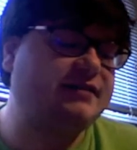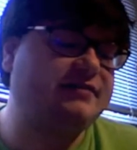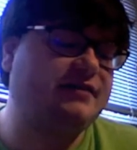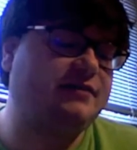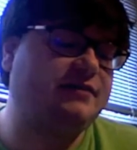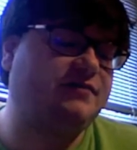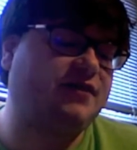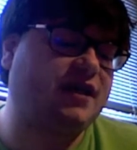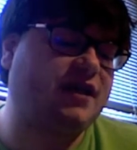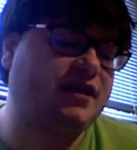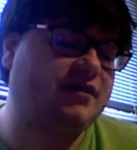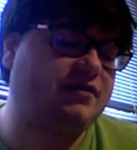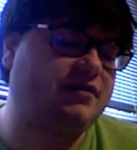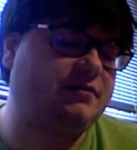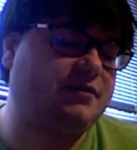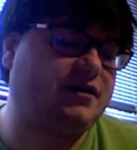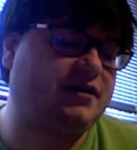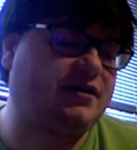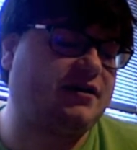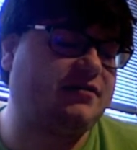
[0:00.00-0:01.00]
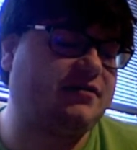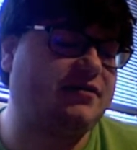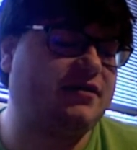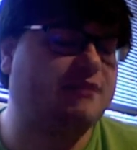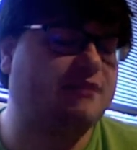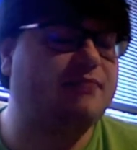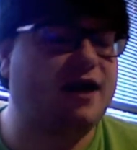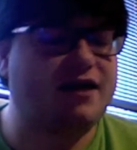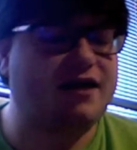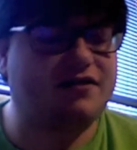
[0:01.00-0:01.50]
keep forgetting to put on their
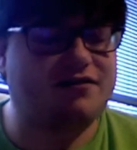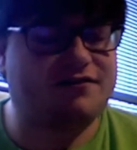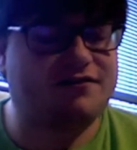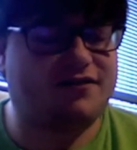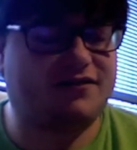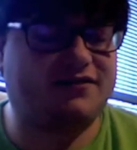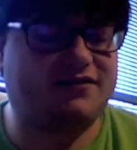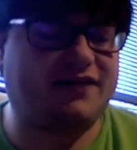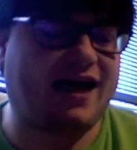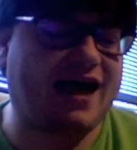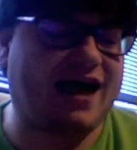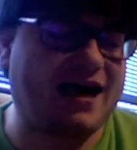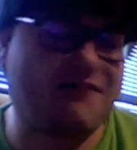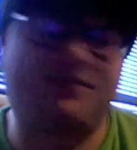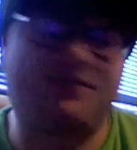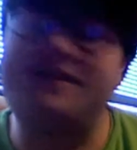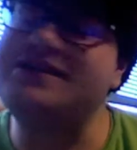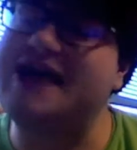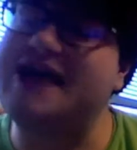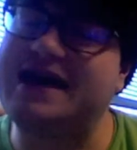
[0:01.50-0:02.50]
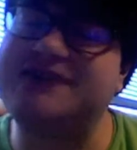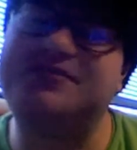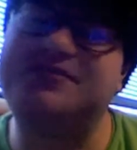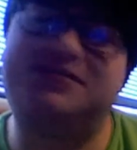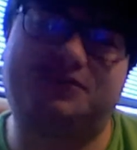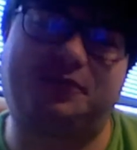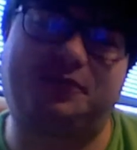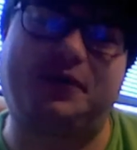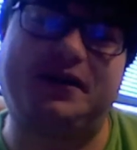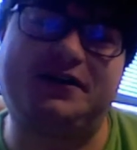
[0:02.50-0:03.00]
microphones every night
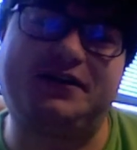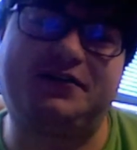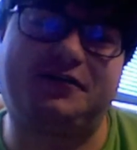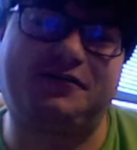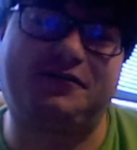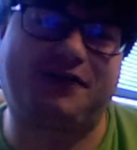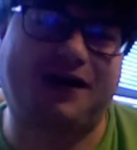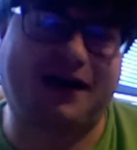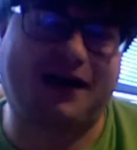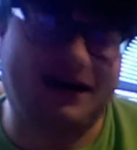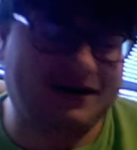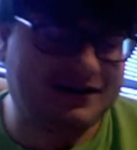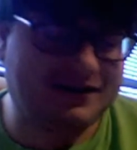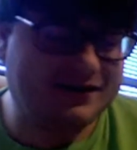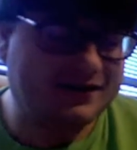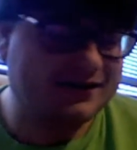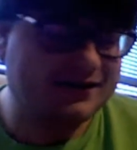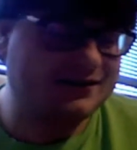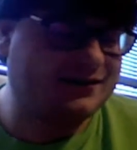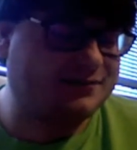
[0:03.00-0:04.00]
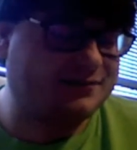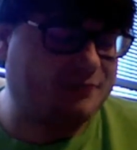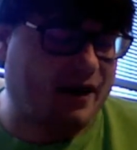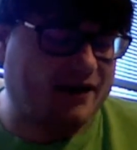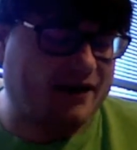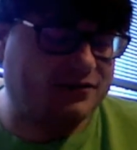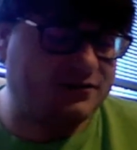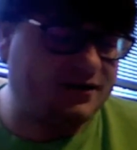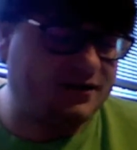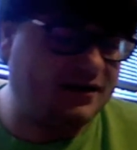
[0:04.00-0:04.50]
this week so far. This
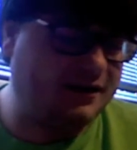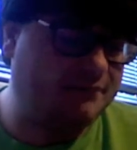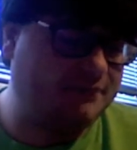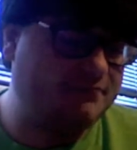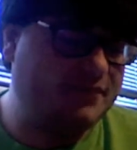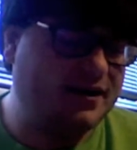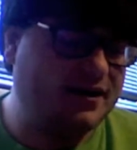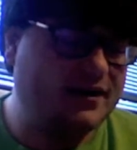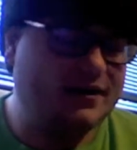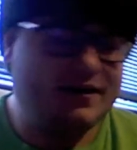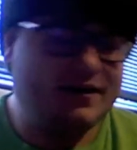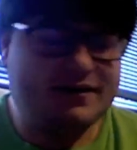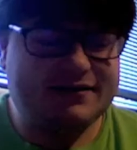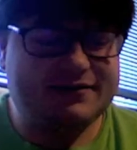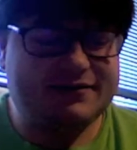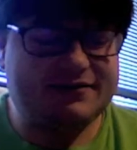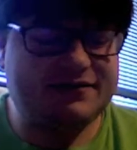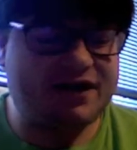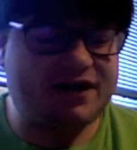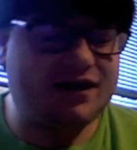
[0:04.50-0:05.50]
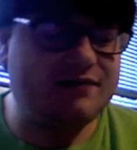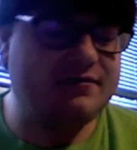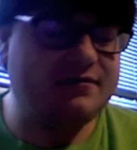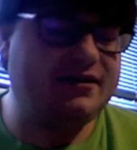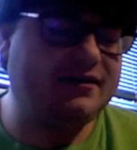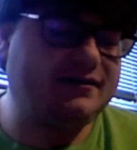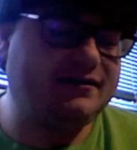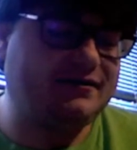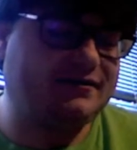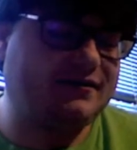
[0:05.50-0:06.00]
past week,
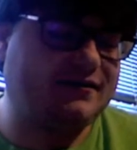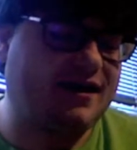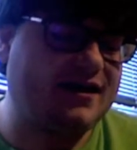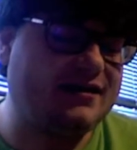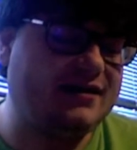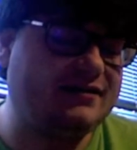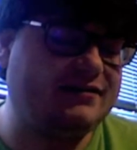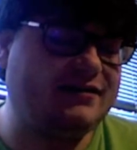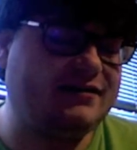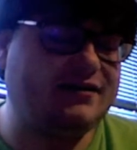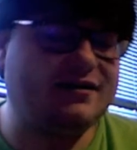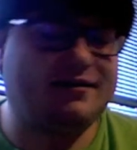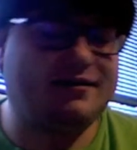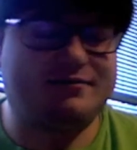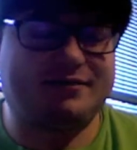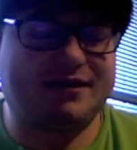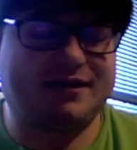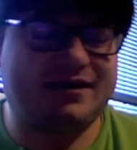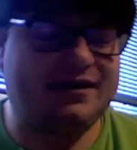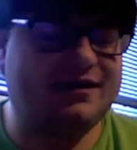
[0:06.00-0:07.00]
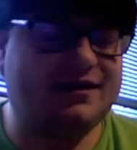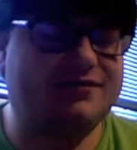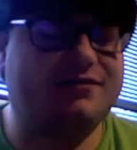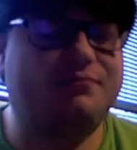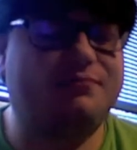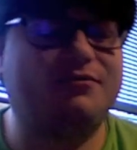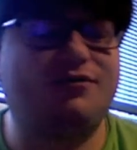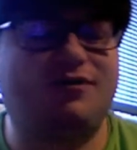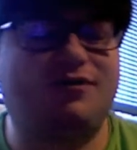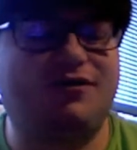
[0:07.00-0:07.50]
Jeremy and Scotty T are playing in the
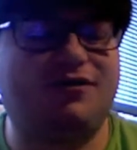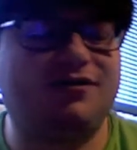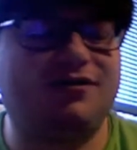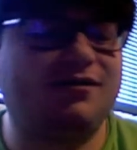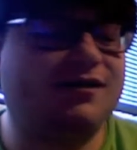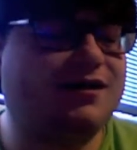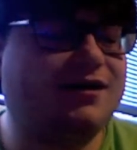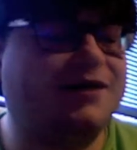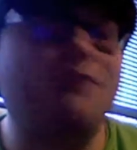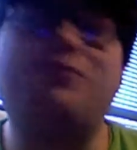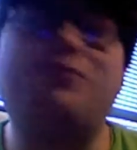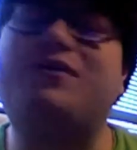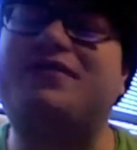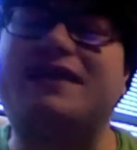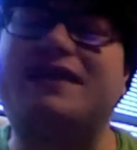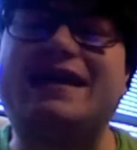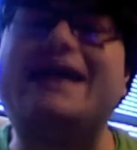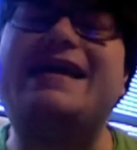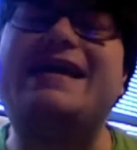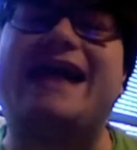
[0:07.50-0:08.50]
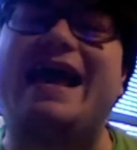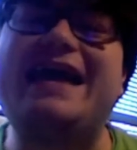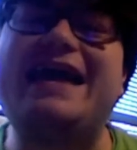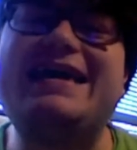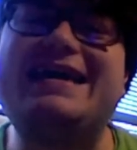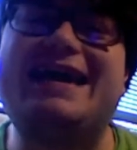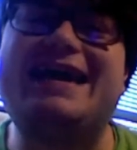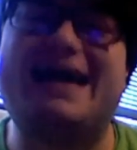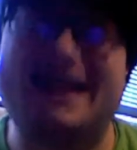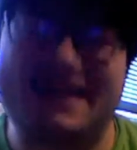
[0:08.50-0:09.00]
pool. Will they get
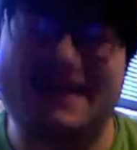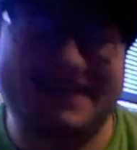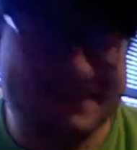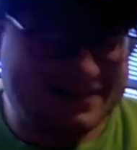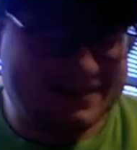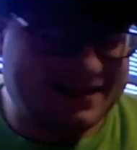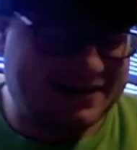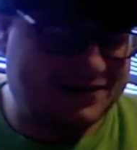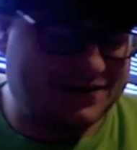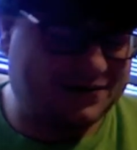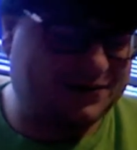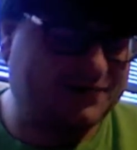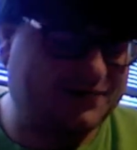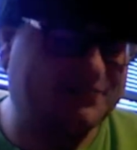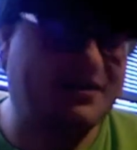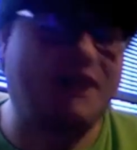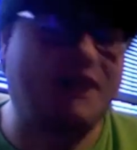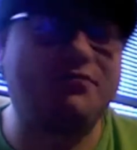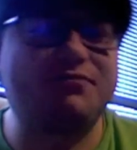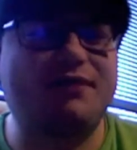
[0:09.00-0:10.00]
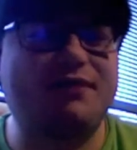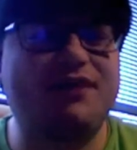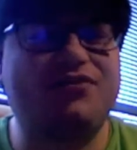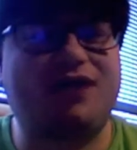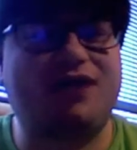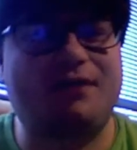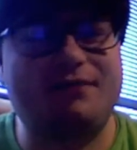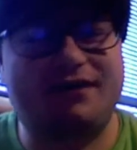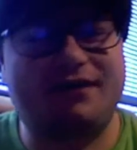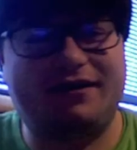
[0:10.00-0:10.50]
naked? That's that was my
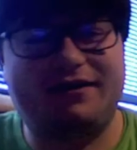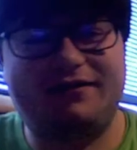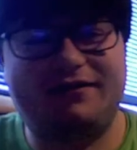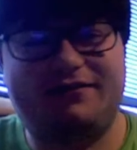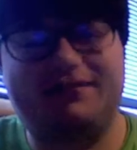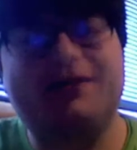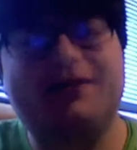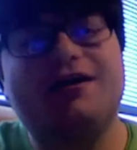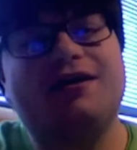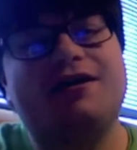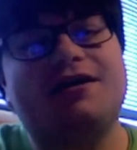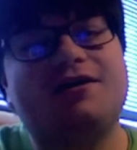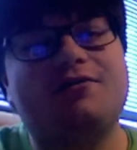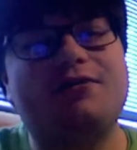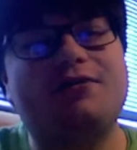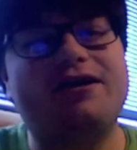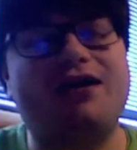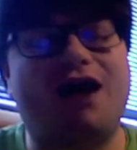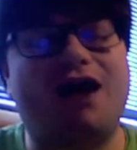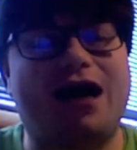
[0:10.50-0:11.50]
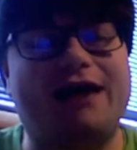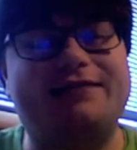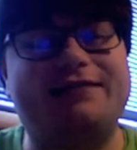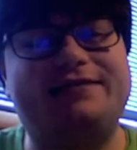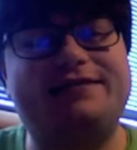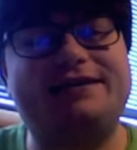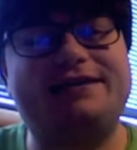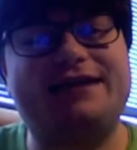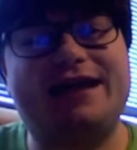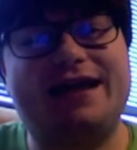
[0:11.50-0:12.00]
thought because when
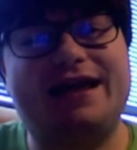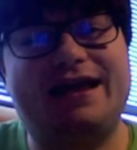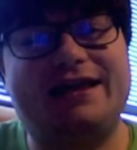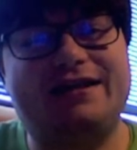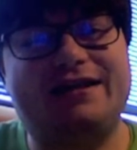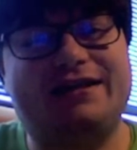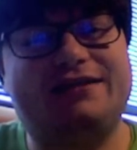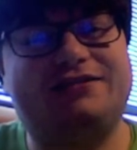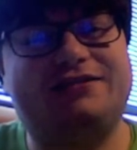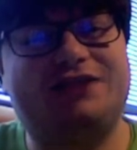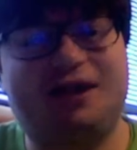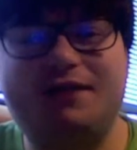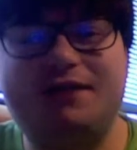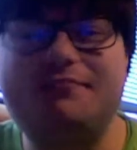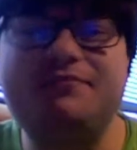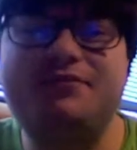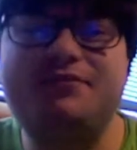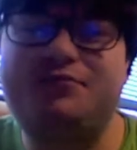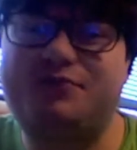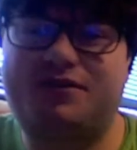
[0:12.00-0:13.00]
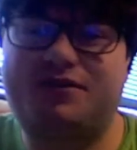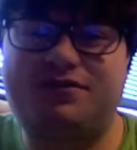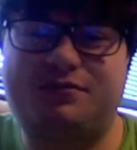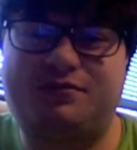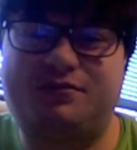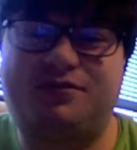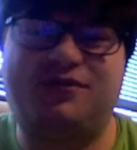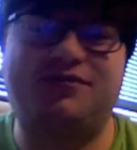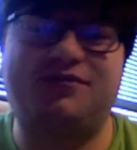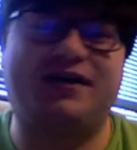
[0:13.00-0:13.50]
Austin and James were in the
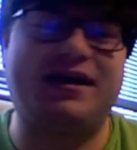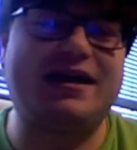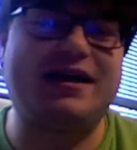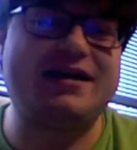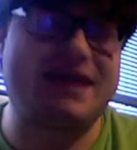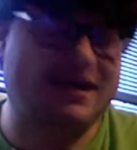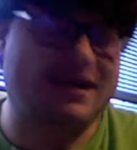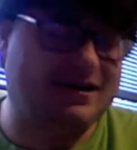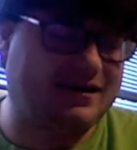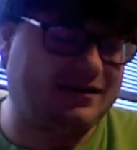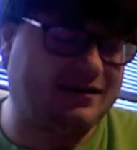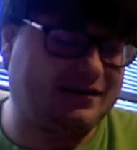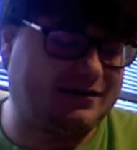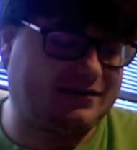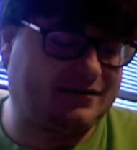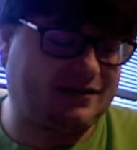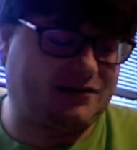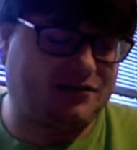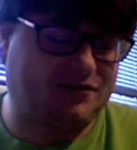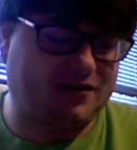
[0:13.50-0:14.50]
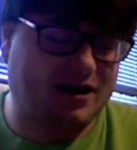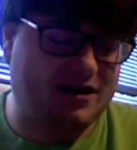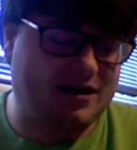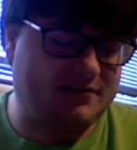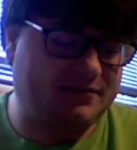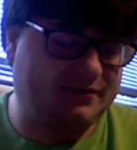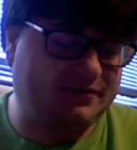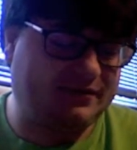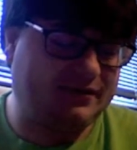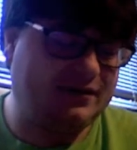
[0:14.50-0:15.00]
pool, they got naked at least several
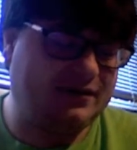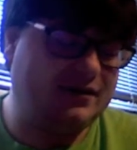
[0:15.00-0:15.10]
times.